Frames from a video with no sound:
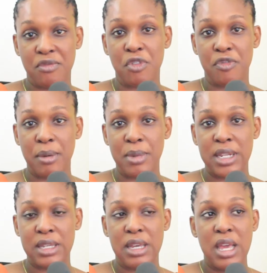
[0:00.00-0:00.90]
for
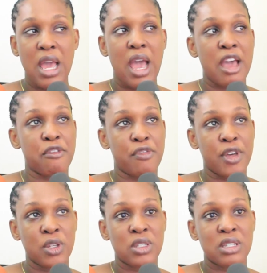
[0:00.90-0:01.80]
family. I
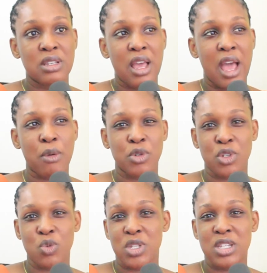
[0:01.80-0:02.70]
felt I was
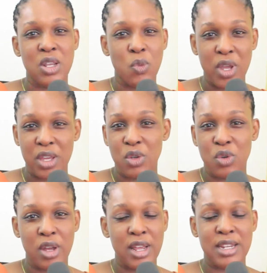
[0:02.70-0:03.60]
just wasting away,
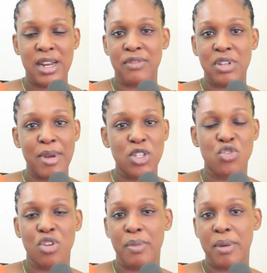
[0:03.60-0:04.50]
I didn't have time. I used
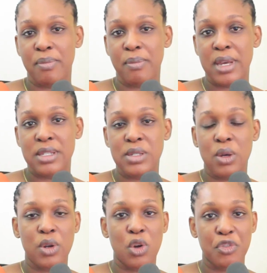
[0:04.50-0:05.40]
to drop my
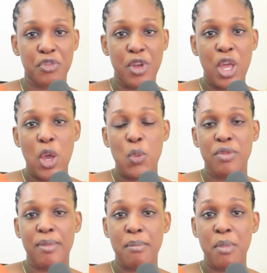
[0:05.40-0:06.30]
son off
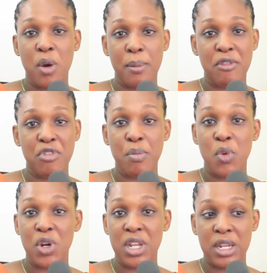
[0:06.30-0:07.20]
with my mom every
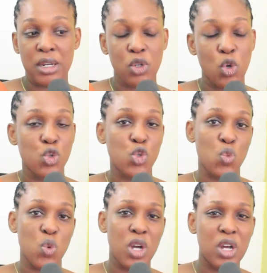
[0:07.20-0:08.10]
morning, go to
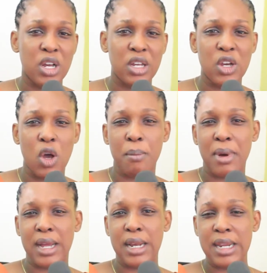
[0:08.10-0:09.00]
work, come
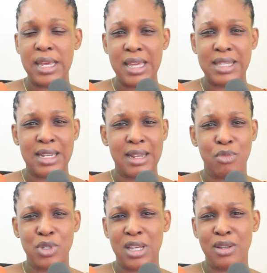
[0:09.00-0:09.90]
back late, and I
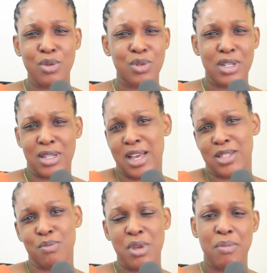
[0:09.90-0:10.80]
was like, no, there
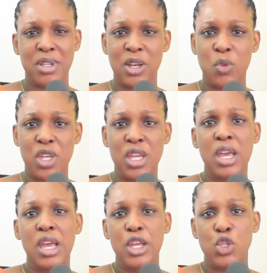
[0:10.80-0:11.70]
has to be a better way
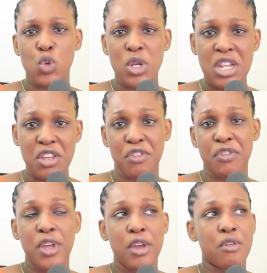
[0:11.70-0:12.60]
to
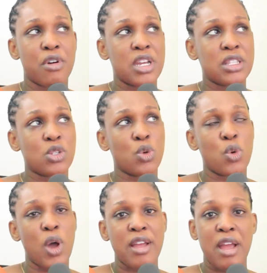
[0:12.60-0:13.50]
live, right?
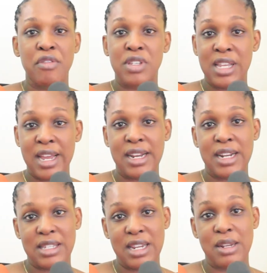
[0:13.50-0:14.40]
So I resigned
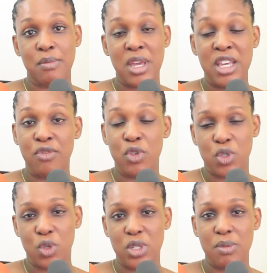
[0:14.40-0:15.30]
and I started a gift
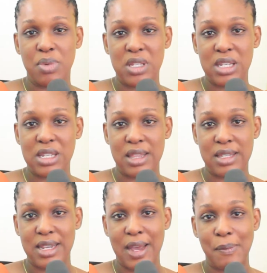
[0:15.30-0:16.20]
consulting business at
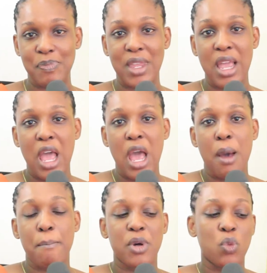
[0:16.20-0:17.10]
the time.
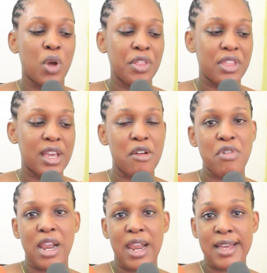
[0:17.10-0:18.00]
But one thing I
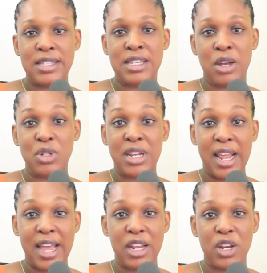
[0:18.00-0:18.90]
realized down the
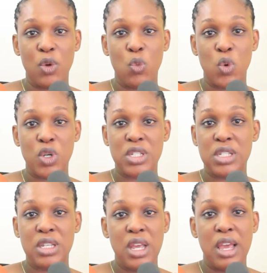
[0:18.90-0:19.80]
line
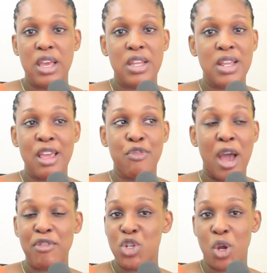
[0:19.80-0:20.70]
was, if
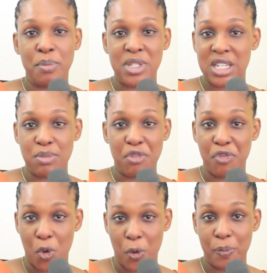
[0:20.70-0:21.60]
you haven't done business
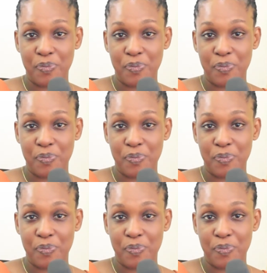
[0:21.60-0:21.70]
before,